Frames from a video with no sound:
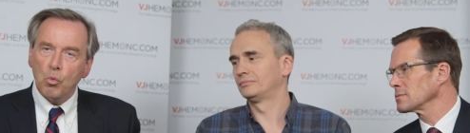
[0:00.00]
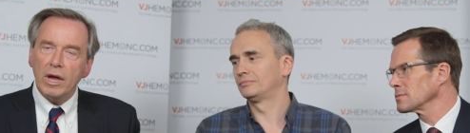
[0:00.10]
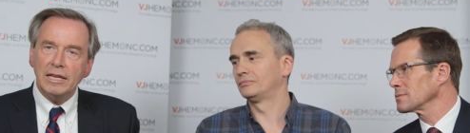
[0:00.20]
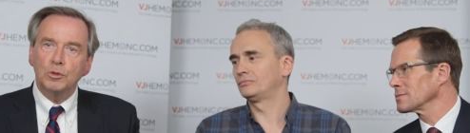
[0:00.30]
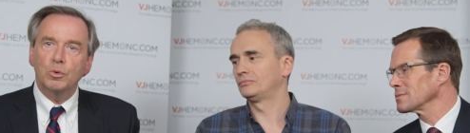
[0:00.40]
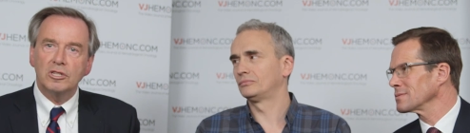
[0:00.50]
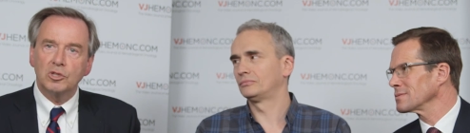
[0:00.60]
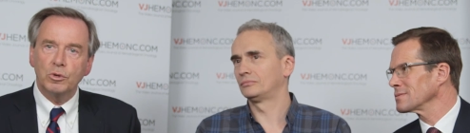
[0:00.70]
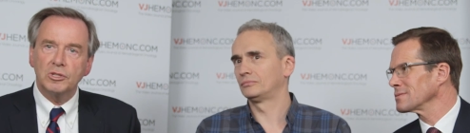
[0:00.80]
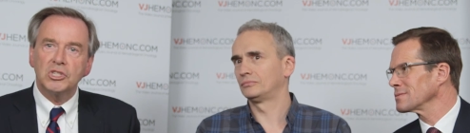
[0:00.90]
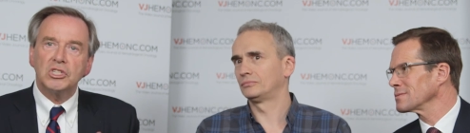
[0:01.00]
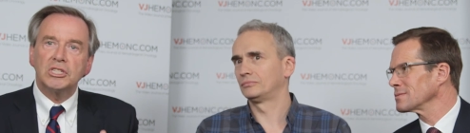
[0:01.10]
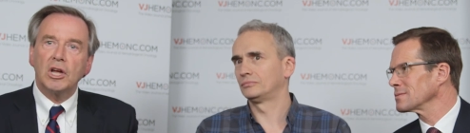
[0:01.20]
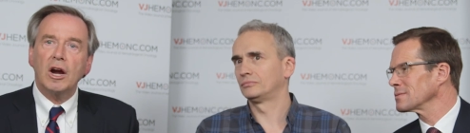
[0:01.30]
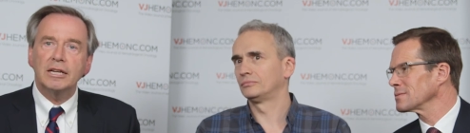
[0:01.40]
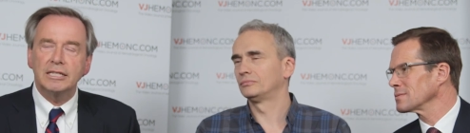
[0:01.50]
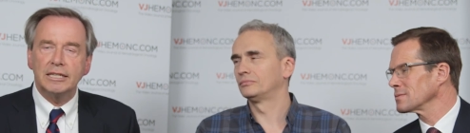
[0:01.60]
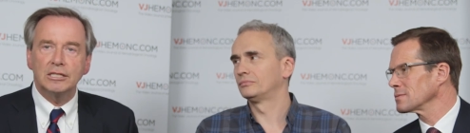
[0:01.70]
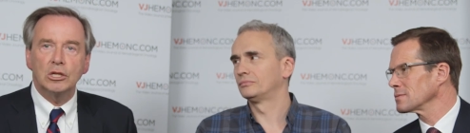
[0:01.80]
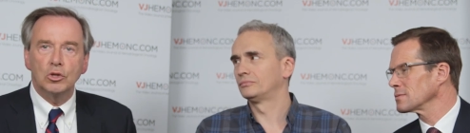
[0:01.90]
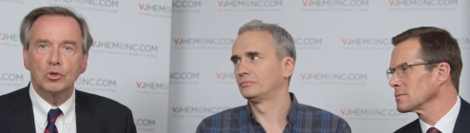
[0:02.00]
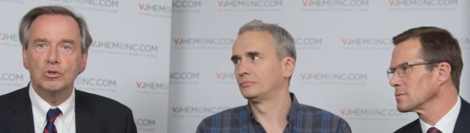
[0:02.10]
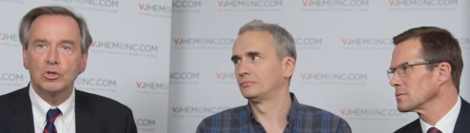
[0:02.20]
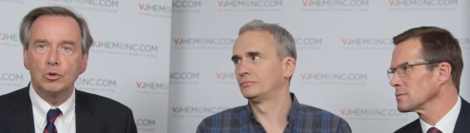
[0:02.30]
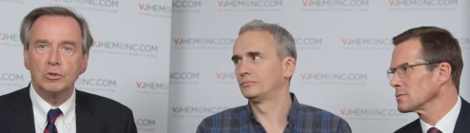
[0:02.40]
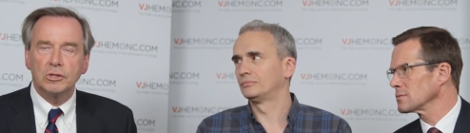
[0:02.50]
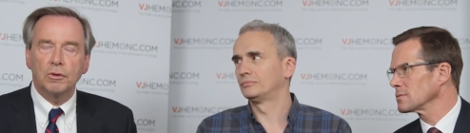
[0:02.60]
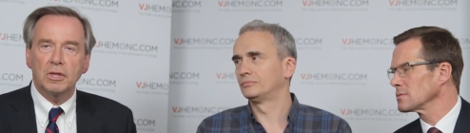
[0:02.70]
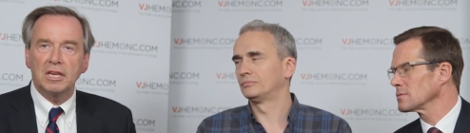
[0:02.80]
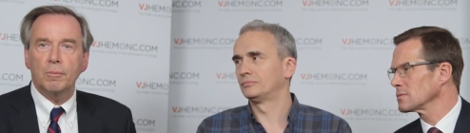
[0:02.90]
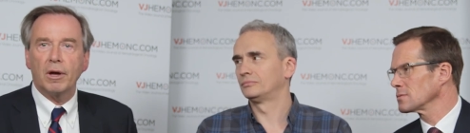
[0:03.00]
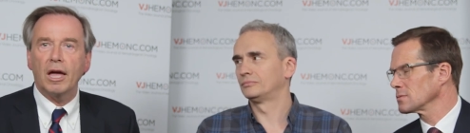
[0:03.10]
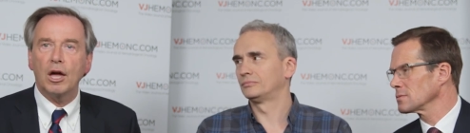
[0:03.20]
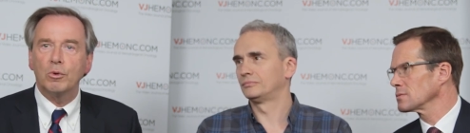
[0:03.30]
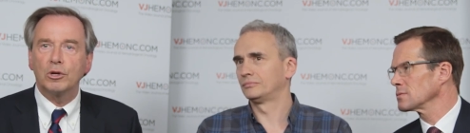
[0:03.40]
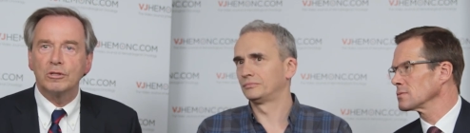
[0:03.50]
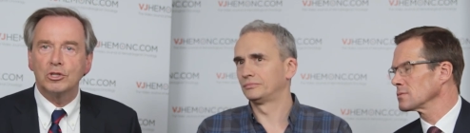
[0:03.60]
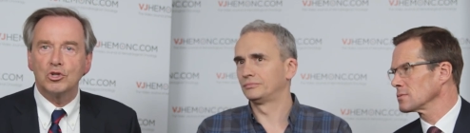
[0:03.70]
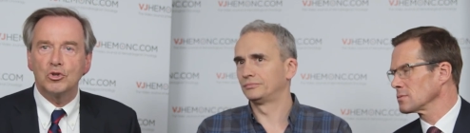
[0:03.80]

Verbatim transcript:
Speaker 1: ways in which we're starting to use those to think about how we're going to